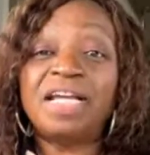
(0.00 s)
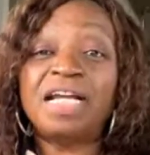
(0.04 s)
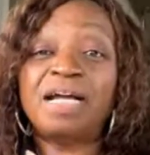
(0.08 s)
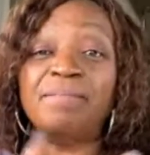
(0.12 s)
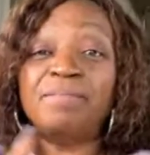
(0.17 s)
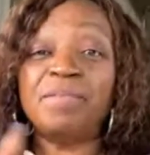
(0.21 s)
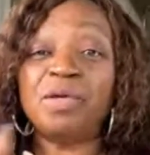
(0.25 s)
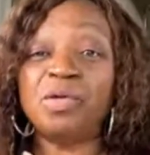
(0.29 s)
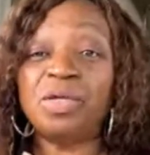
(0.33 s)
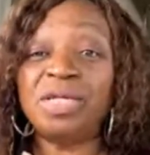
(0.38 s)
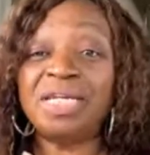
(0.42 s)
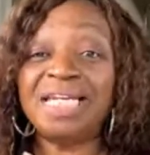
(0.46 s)

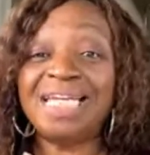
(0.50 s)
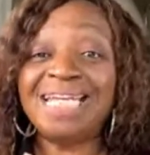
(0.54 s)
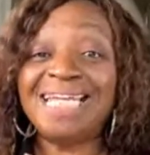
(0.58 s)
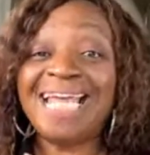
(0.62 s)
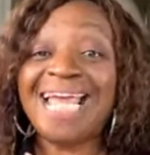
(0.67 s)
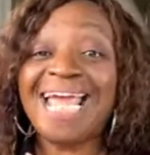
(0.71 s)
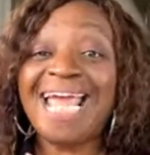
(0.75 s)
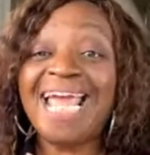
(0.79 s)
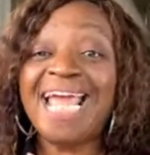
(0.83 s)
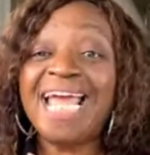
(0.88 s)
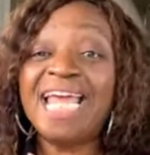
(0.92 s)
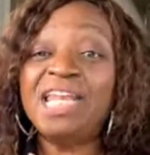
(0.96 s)
community
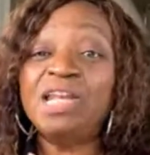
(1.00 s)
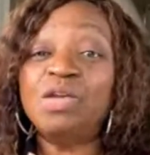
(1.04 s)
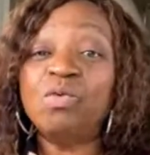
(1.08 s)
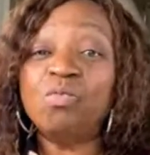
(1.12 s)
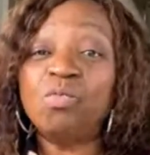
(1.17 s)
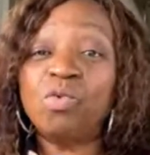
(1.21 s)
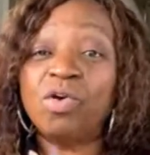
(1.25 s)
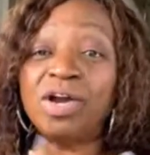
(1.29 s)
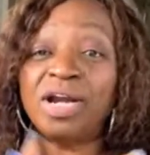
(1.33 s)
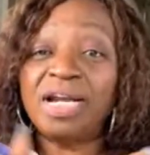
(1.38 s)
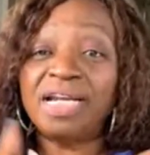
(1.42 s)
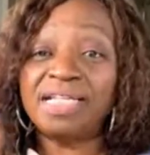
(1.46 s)
and the
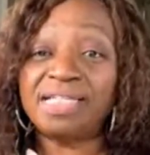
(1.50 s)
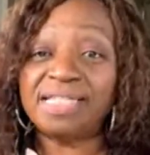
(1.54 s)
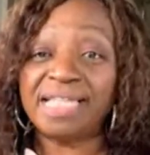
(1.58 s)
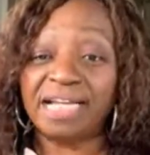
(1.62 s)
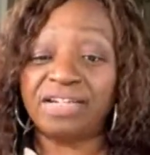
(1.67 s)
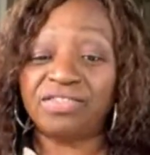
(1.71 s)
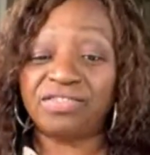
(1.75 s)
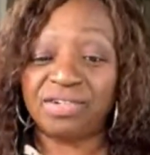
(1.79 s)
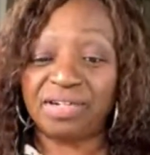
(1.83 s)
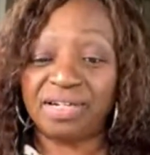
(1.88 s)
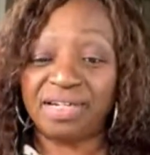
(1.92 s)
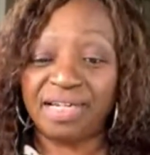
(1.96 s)
world,
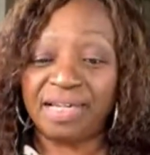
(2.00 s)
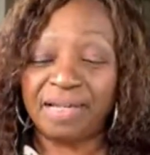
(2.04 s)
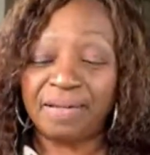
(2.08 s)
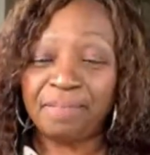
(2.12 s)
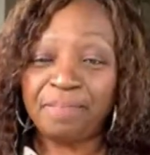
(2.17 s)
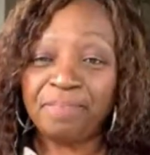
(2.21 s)
essentially.